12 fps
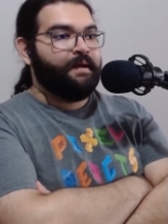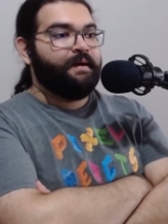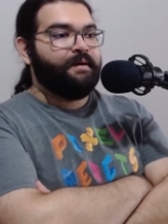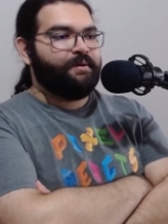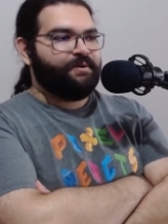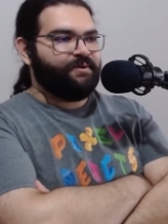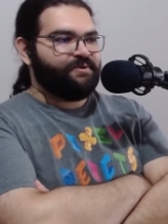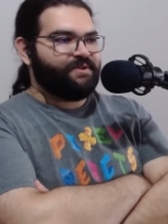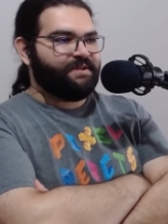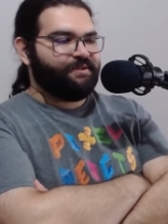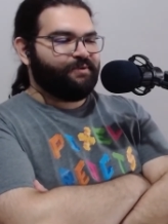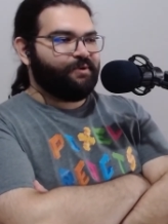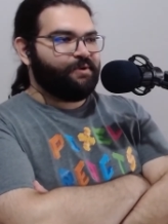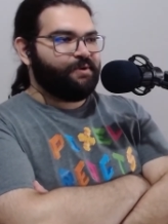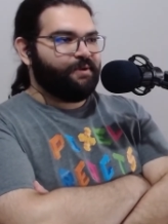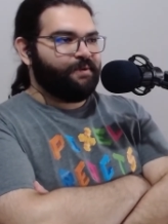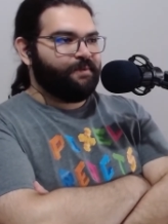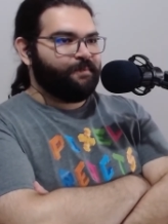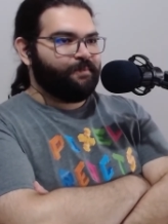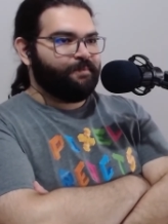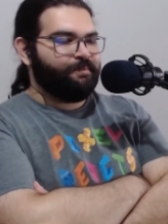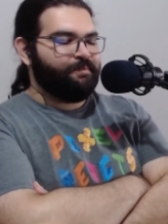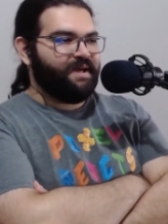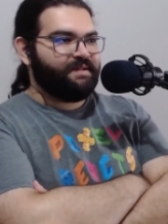Oh, those are the toy
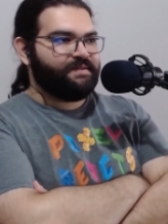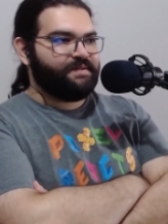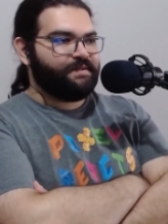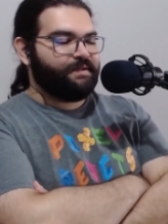mats,